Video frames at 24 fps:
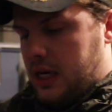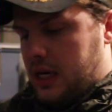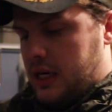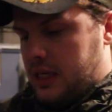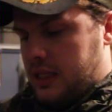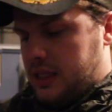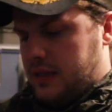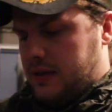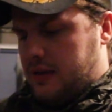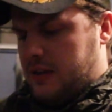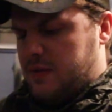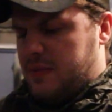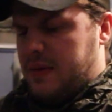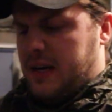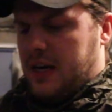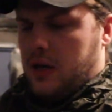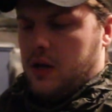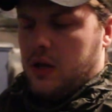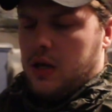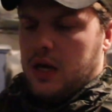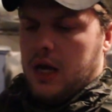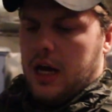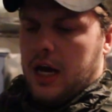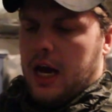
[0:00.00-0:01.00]
it doesn't even
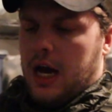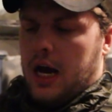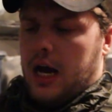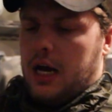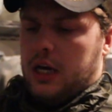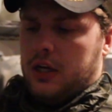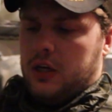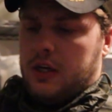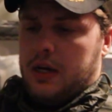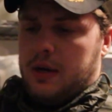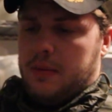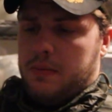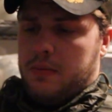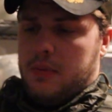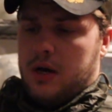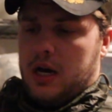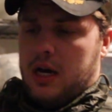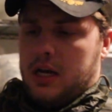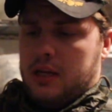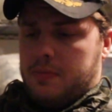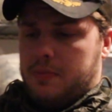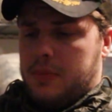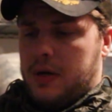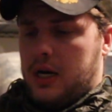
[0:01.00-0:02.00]
smell. You get
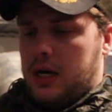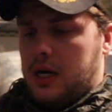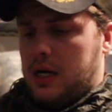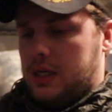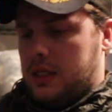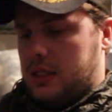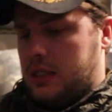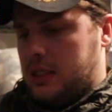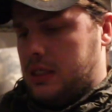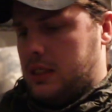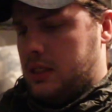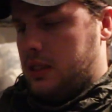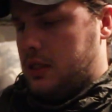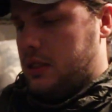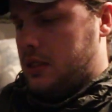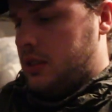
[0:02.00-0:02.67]
mothballs,